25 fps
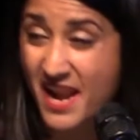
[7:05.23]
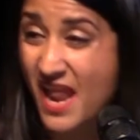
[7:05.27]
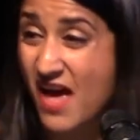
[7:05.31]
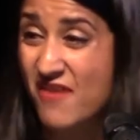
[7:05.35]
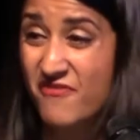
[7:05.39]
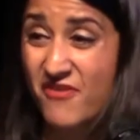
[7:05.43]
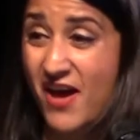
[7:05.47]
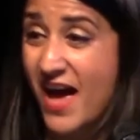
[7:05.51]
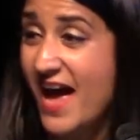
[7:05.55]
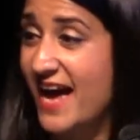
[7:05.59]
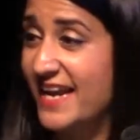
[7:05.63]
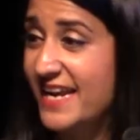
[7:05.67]

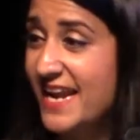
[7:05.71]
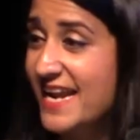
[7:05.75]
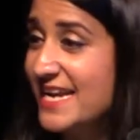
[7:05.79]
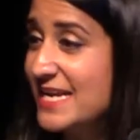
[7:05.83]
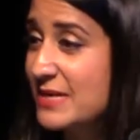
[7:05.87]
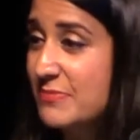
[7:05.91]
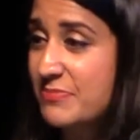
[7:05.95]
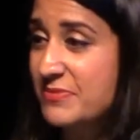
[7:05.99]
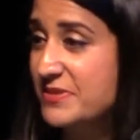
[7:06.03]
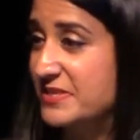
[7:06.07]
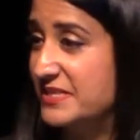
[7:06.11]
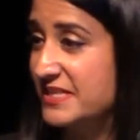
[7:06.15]
never had
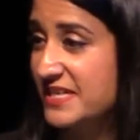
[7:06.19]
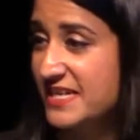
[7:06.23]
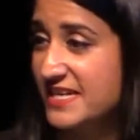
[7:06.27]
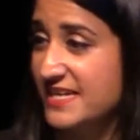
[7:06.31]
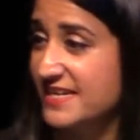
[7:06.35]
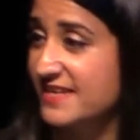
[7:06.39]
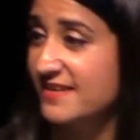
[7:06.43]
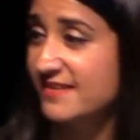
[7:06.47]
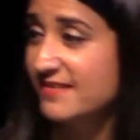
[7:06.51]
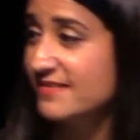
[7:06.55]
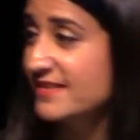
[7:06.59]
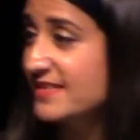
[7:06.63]

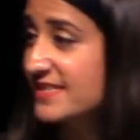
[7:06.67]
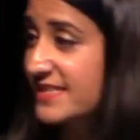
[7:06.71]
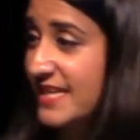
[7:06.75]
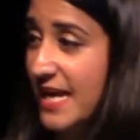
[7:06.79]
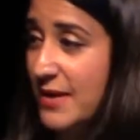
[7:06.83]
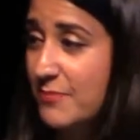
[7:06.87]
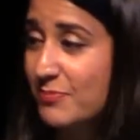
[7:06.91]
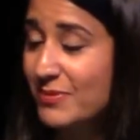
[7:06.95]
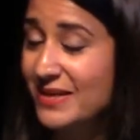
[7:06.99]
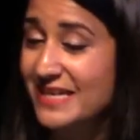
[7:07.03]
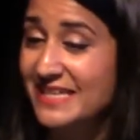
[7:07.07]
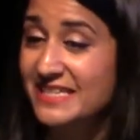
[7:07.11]
anybody
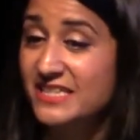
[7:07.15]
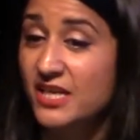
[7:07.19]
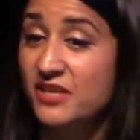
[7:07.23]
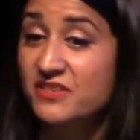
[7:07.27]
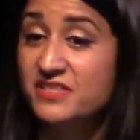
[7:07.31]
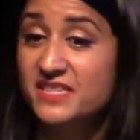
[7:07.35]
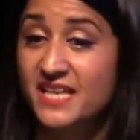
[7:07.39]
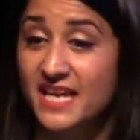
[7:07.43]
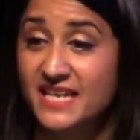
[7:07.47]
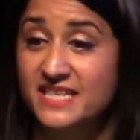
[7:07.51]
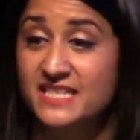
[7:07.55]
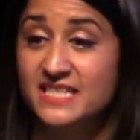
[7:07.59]
say, please
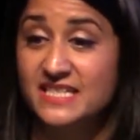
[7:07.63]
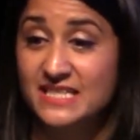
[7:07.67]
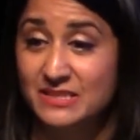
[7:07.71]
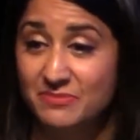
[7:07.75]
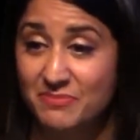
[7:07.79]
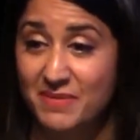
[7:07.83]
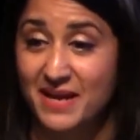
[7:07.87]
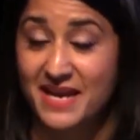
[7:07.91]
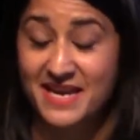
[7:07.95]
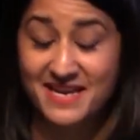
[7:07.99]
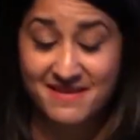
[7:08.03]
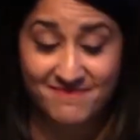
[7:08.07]
don't send it
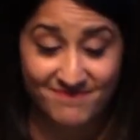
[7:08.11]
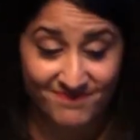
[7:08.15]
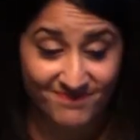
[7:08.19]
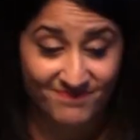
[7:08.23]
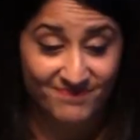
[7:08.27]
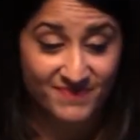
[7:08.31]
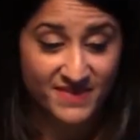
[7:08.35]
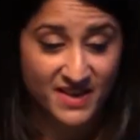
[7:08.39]
to me.